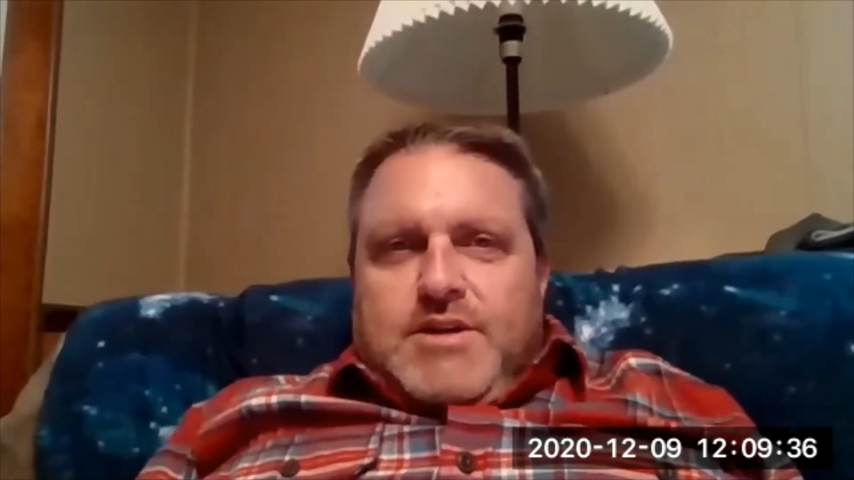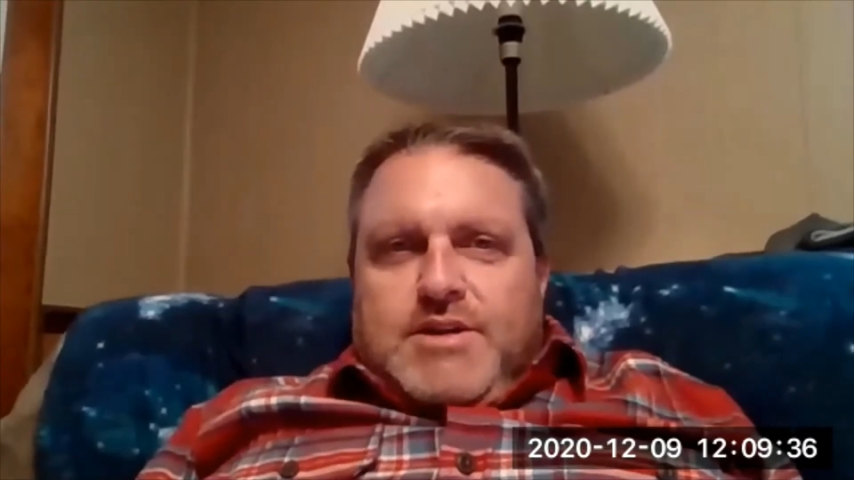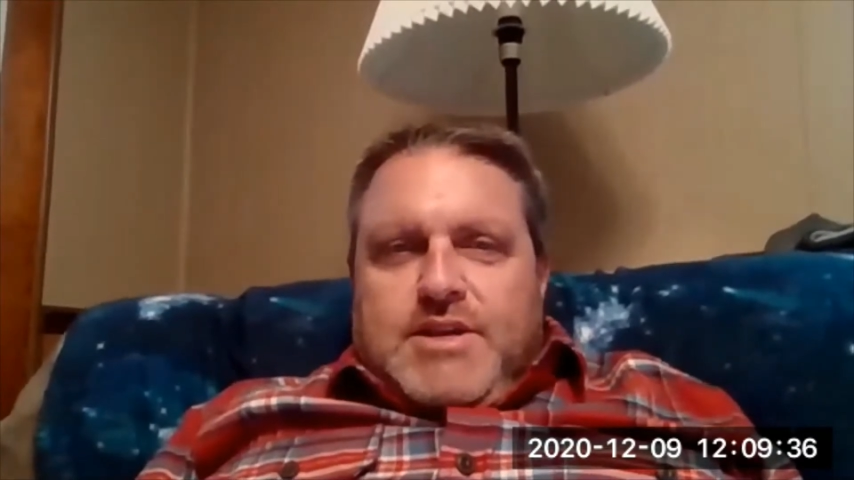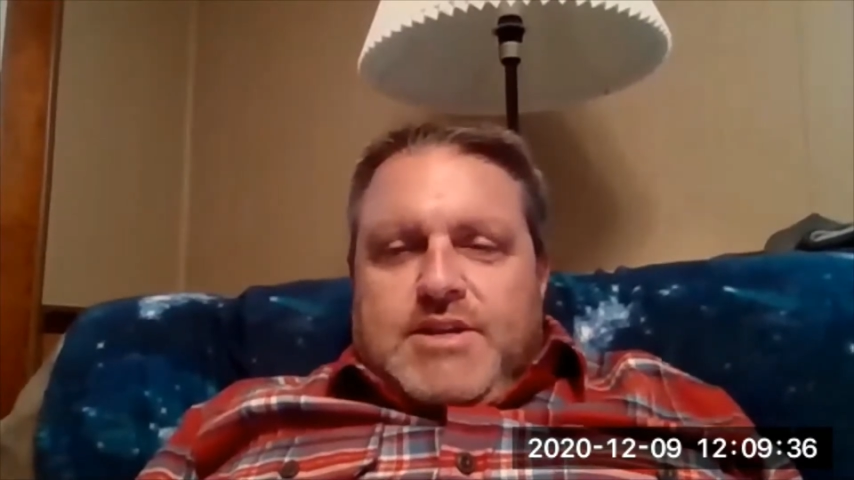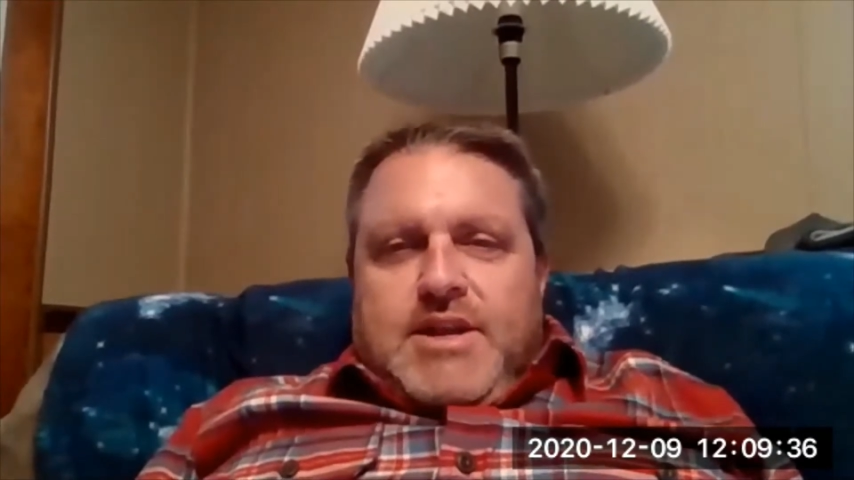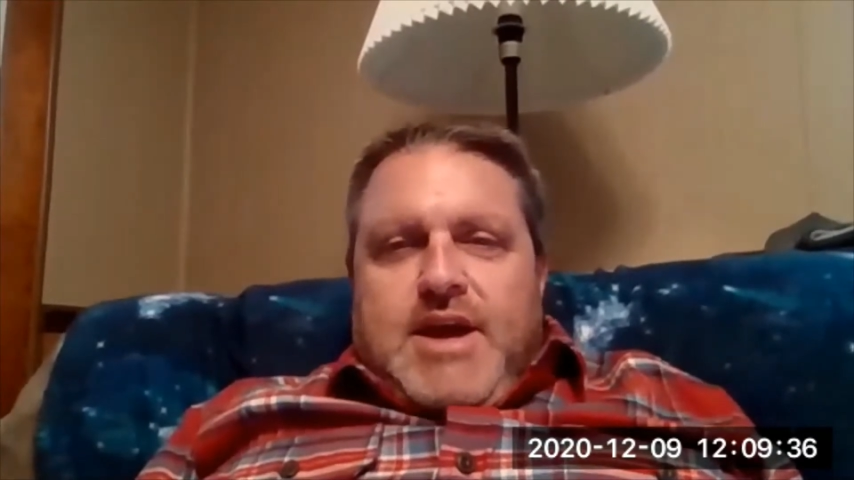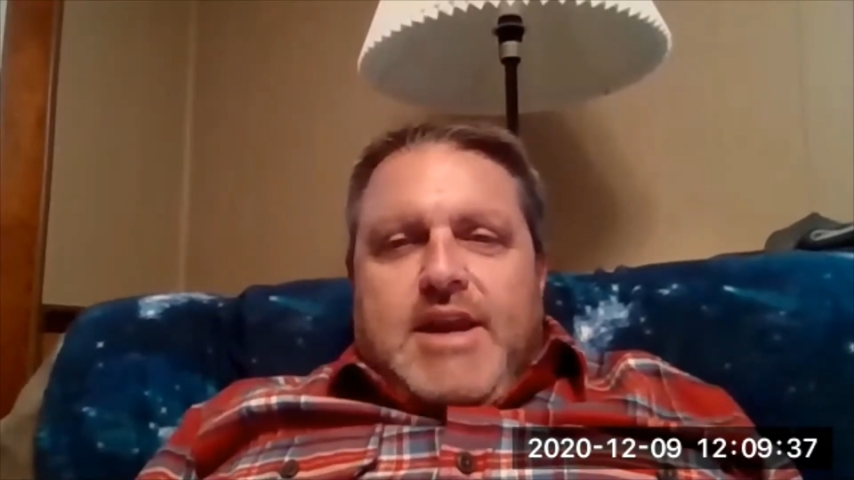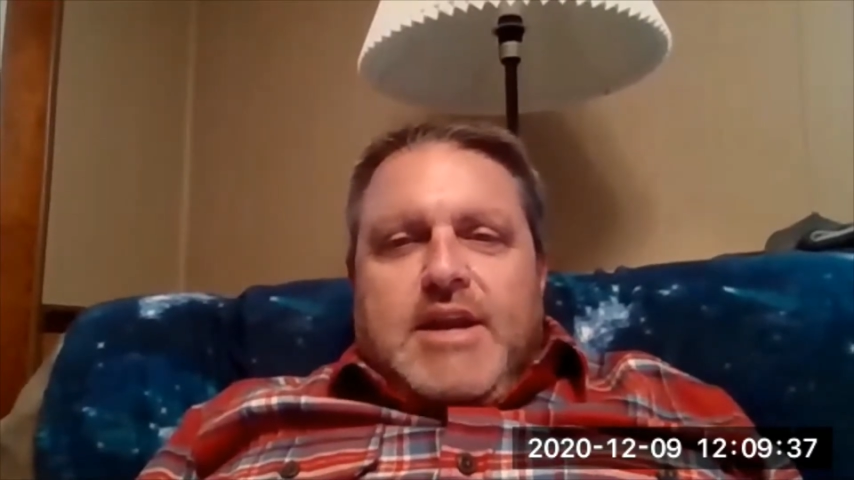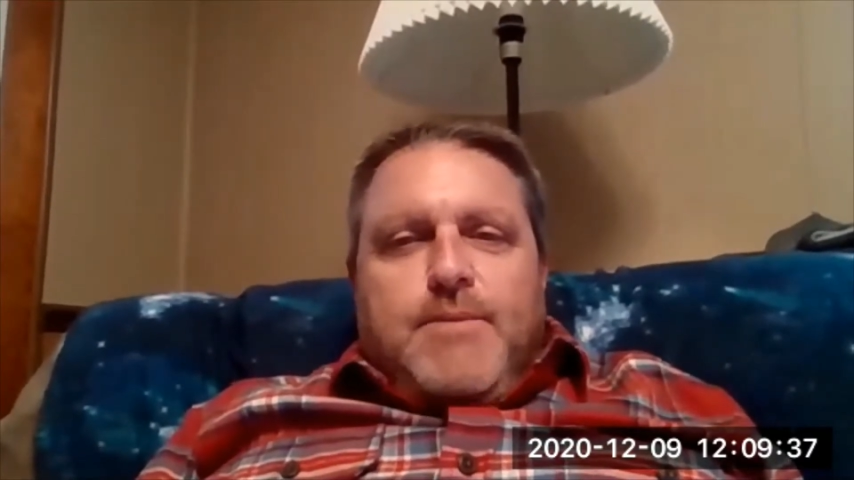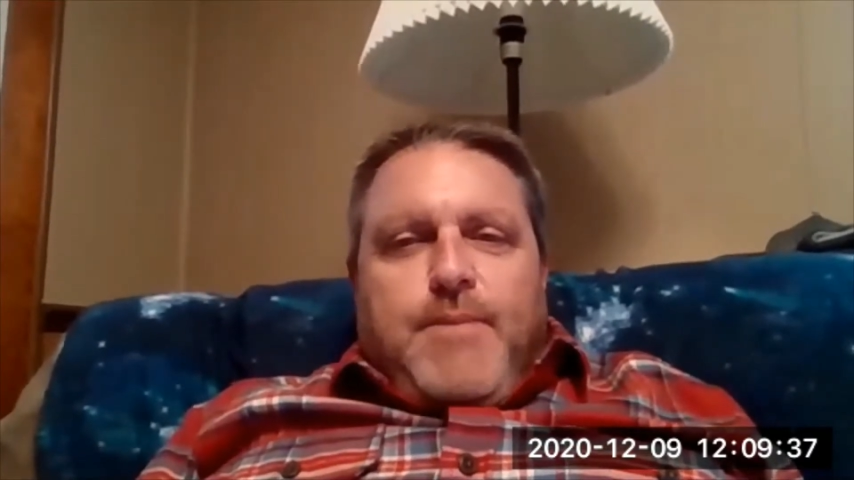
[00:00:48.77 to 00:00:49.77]
to
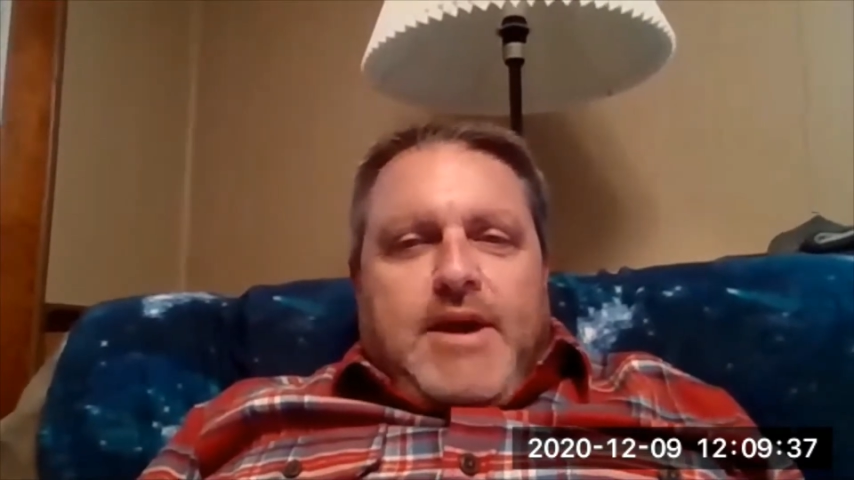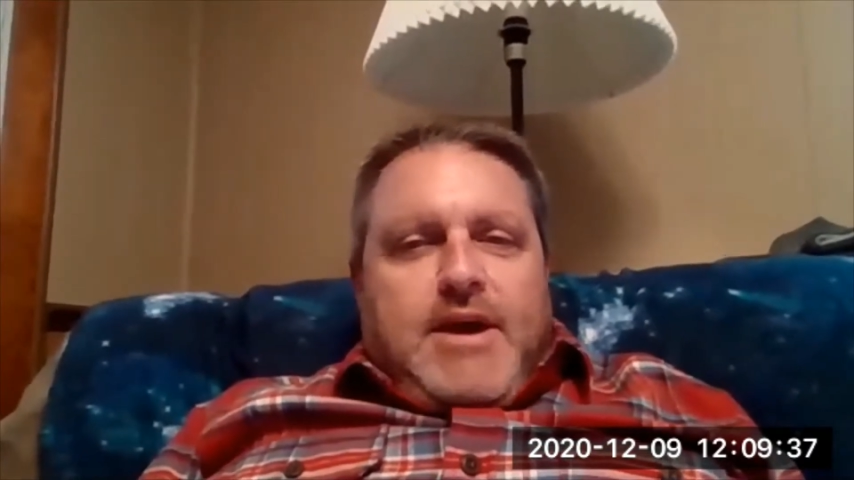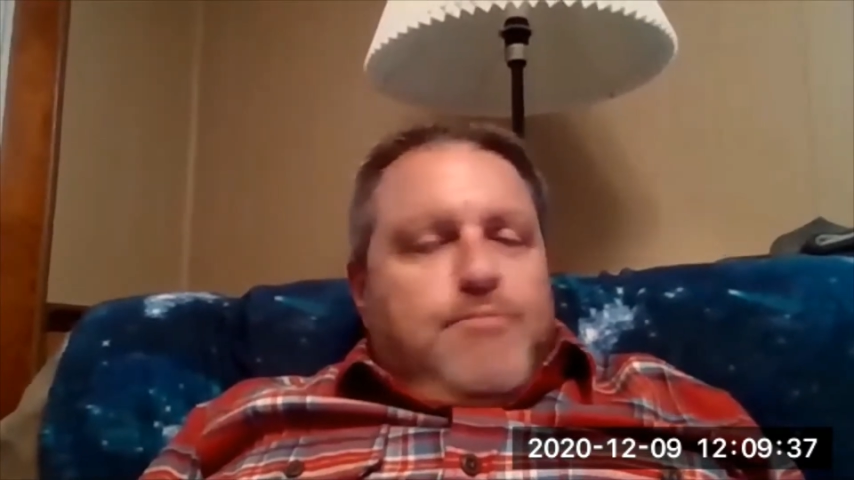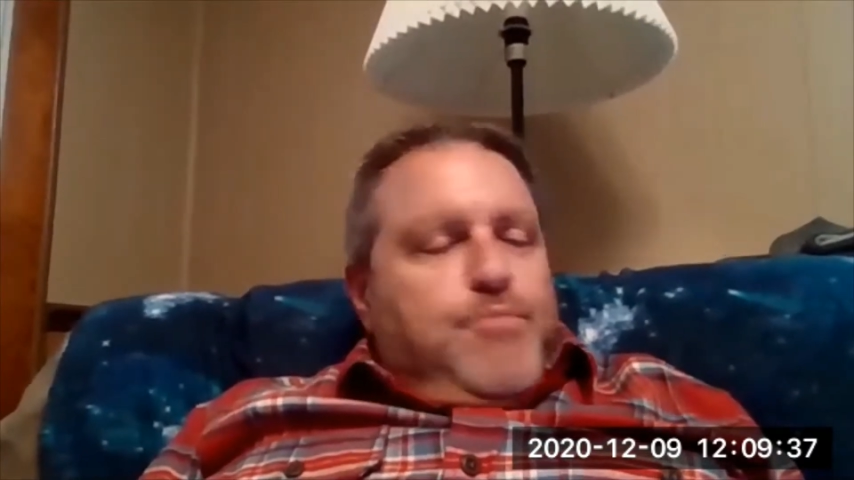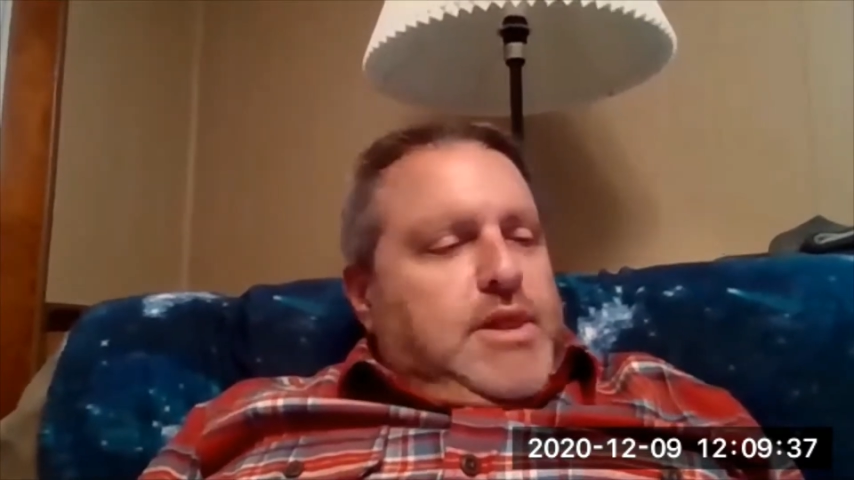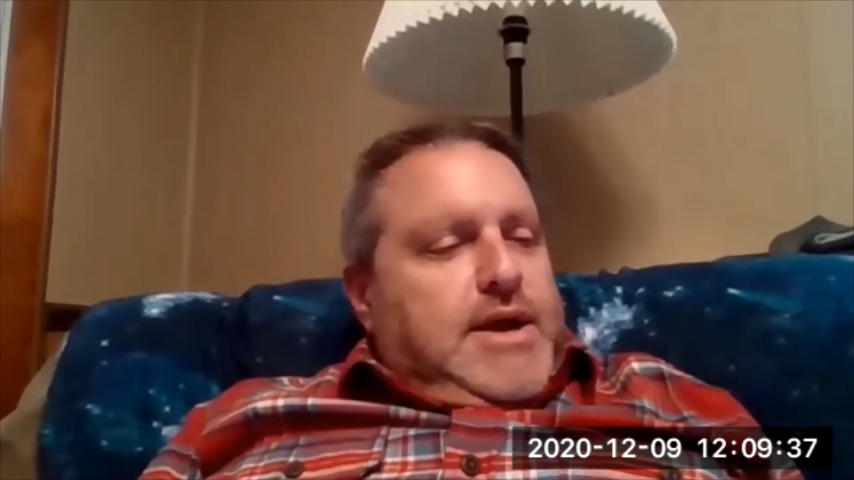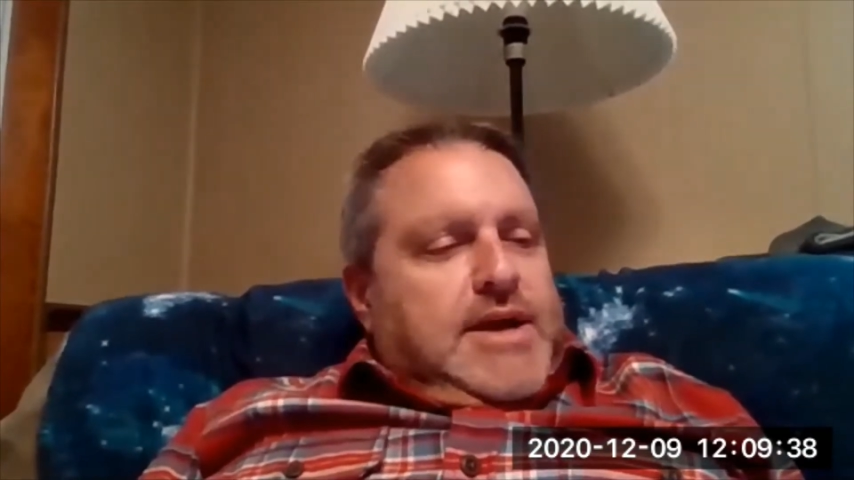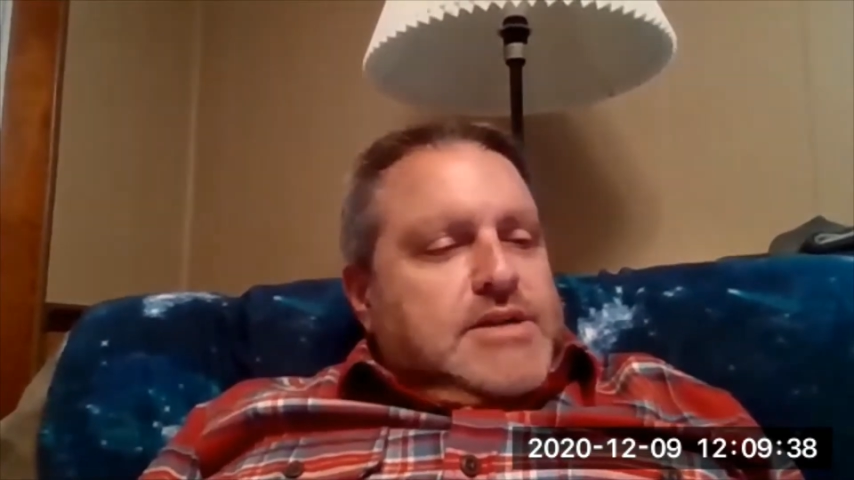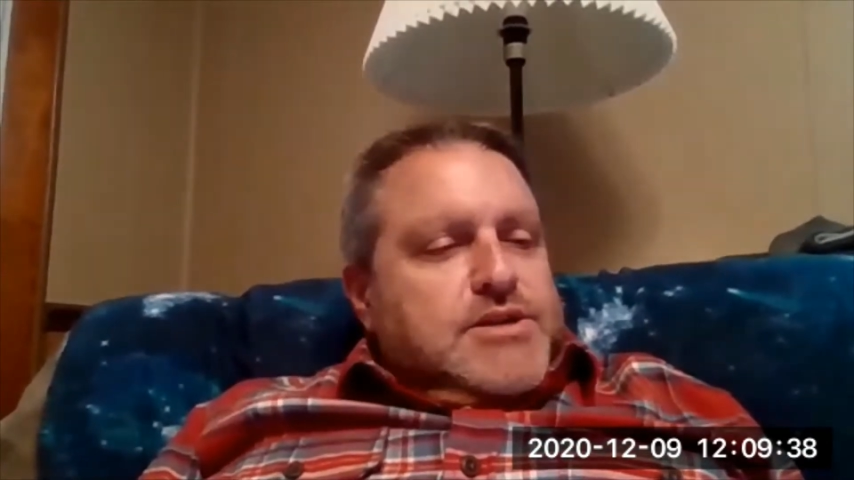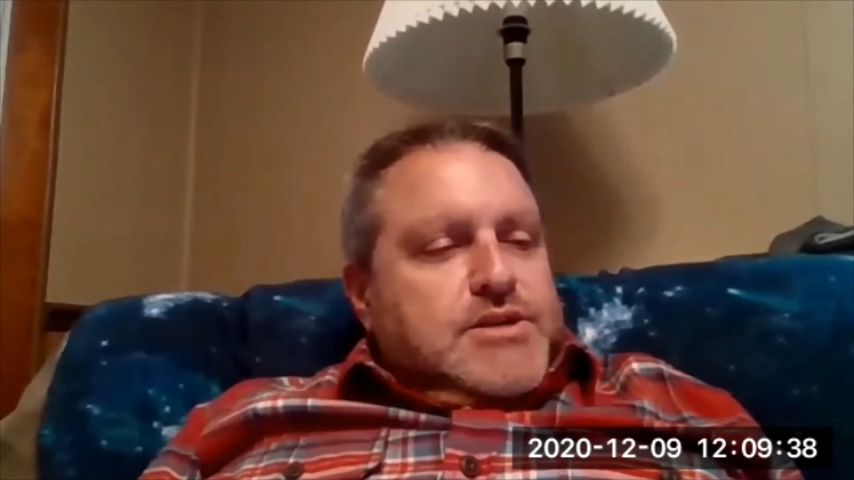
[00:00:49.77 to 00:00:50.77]
Cincinnati to pick up
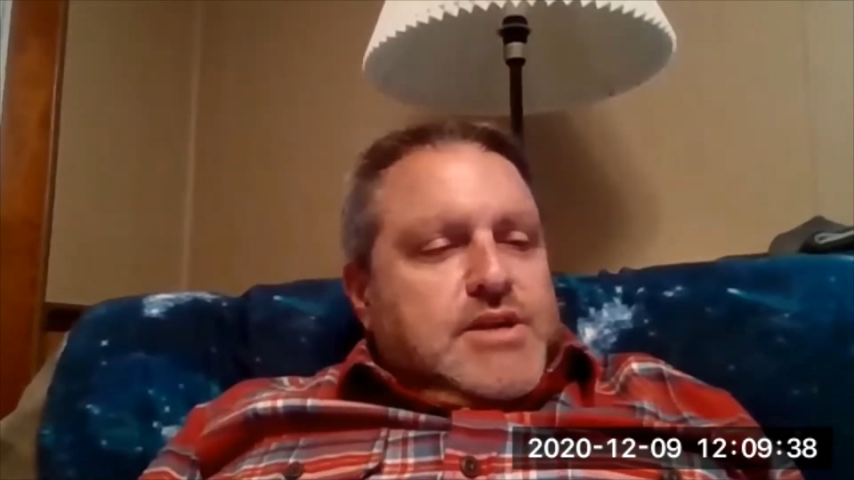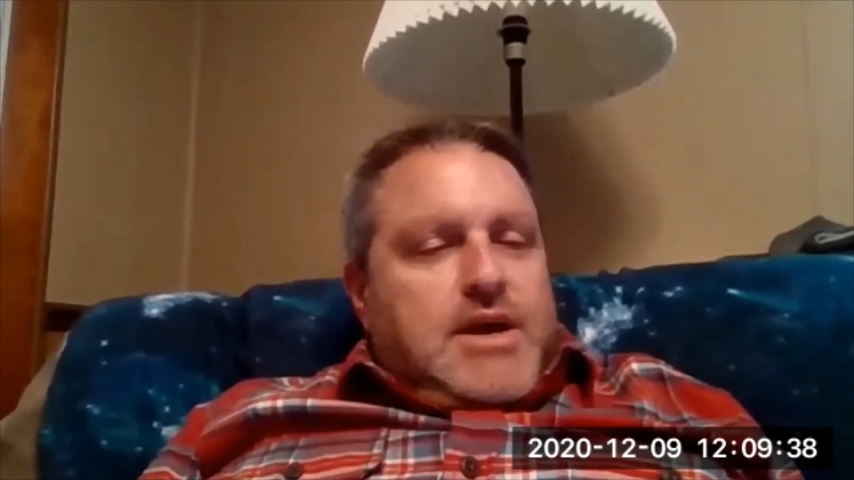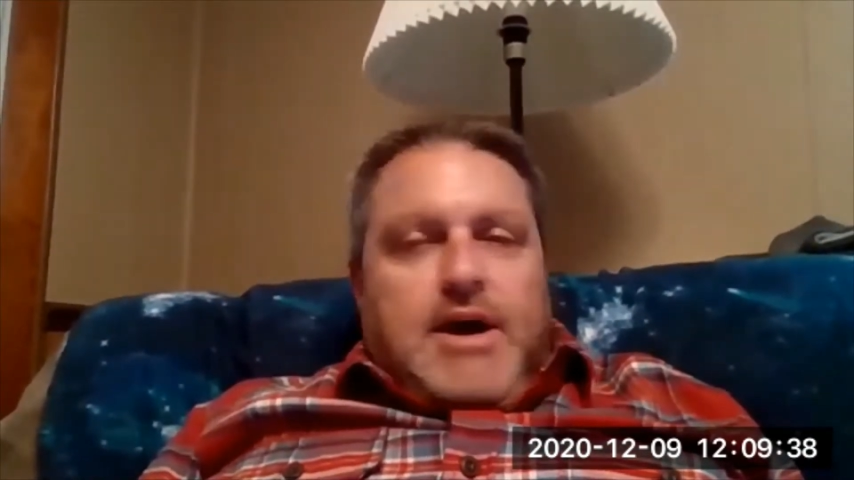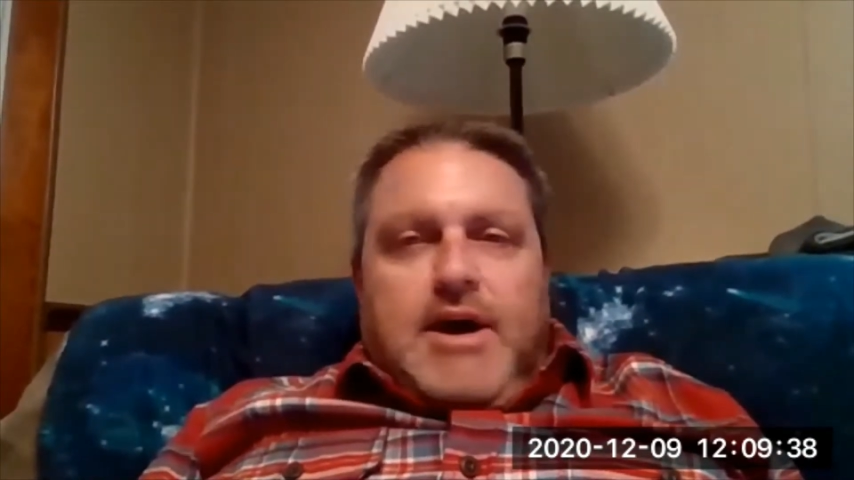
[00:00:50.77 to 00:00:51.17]
plants